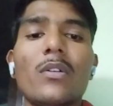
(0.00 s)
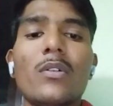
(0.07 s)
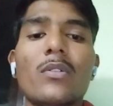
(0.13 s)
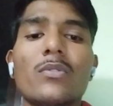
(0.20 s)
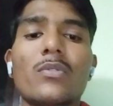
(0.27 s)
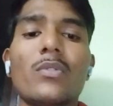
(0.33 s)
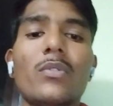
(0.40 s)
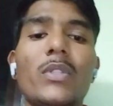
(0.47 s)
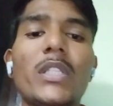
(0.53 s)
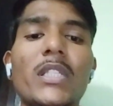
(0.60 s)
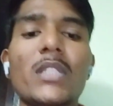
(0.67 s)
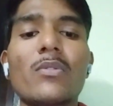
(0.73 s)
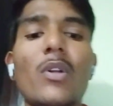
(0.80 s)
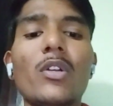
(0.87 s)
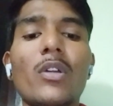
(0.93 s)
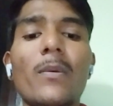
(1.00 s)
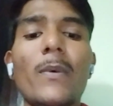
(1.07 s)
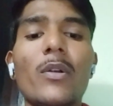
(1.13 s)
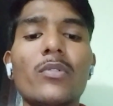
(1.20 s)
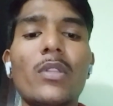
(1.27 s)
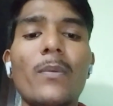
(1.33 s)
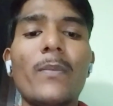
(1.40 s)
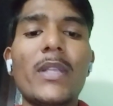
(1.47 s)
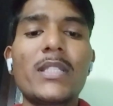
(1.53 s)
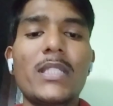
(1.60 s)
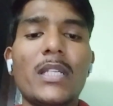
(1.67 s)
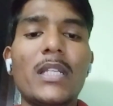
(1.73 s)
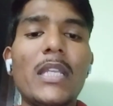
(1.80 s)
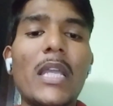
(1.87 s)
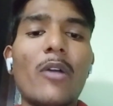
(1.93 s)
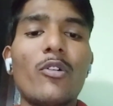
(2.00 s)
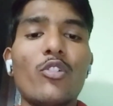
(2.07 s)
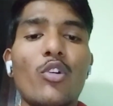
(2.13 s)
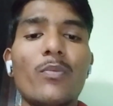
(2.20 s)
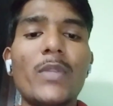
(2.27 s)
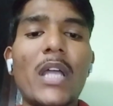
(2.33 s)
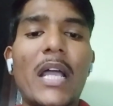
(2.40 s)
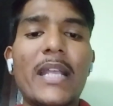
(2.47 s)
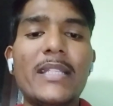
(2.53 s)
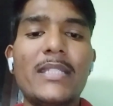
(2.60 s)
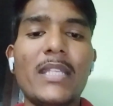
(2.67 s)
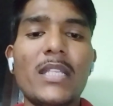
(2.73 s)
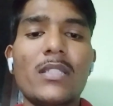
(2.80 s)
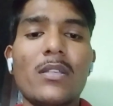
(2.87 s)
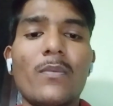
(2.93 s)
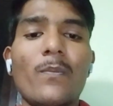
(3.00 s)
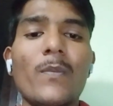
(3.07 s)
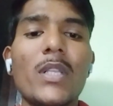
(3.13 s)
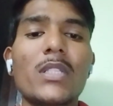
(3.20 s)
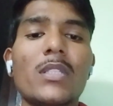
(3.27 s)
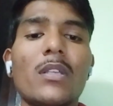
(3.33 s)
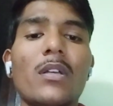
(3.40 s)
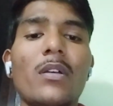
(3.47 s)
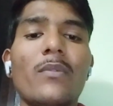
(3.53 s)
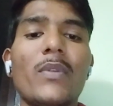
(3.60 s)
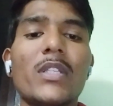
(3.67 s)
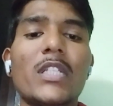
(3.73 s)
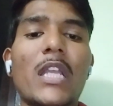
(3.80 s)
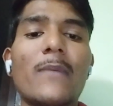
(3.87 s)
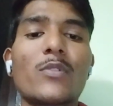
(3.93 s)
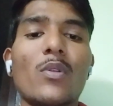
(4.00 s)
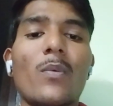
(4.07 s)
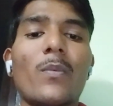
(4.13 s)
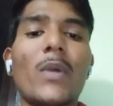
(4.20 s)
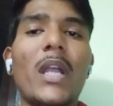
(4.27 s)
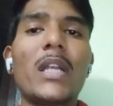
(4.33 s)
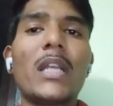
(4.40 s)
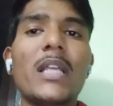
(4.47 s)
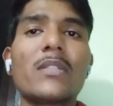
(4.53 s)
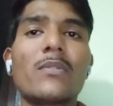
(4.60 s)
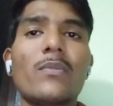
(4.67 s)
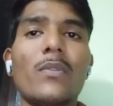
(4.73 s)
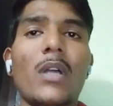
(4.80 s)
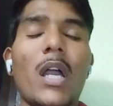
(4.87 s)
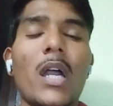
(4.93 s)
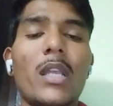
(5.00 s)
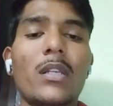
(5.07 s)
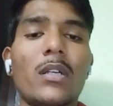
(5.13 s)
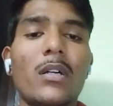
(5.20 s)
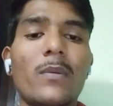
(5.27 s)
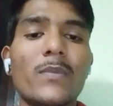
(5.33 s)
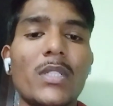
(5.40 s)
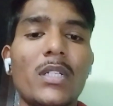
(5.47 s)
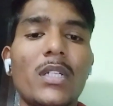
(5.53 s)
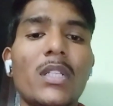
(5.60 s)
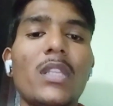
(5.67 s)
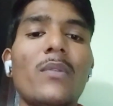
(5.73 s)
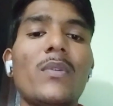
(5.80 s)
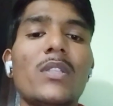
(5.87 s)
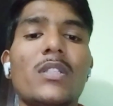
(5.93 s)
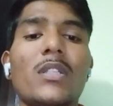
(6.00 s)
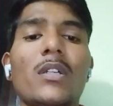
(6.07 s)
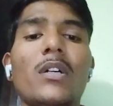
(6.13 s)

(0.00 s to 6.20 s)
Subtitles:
So this is what about the basic layout of the ICH, means which types of guidelines are comes under the which